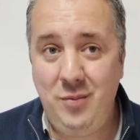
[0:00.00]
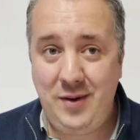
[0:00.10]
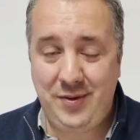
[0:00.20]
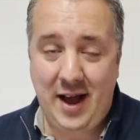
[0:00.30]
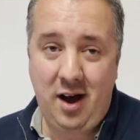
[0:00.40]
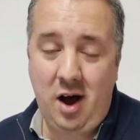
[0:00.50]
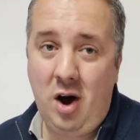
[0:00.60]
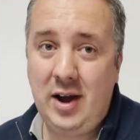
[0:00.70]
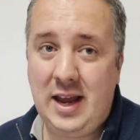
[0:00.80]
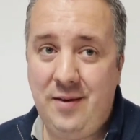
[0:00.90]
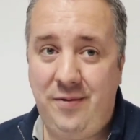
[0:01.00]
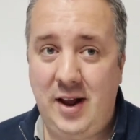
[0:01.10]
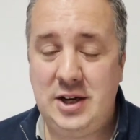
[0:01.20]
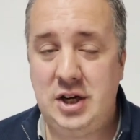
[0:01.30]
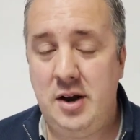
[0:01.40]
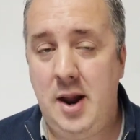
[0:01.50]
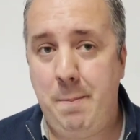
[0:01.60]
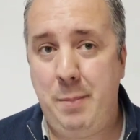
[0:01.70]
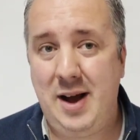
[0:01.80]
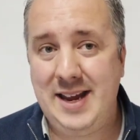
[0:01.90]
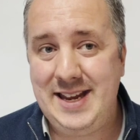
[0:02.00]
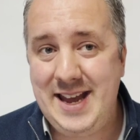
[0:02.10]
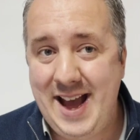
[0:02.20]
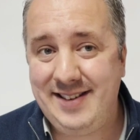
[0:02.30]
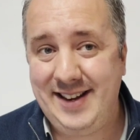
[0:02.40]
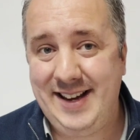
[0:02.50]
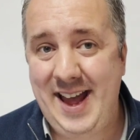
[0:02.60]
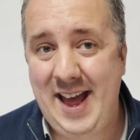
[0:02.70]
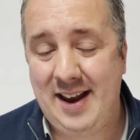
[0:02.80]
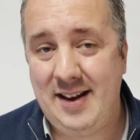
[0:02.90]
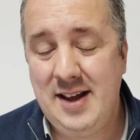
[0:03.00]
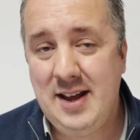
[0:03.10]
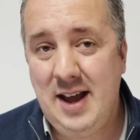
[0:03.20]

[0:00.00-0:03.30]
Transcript: with that high inflation number yet again.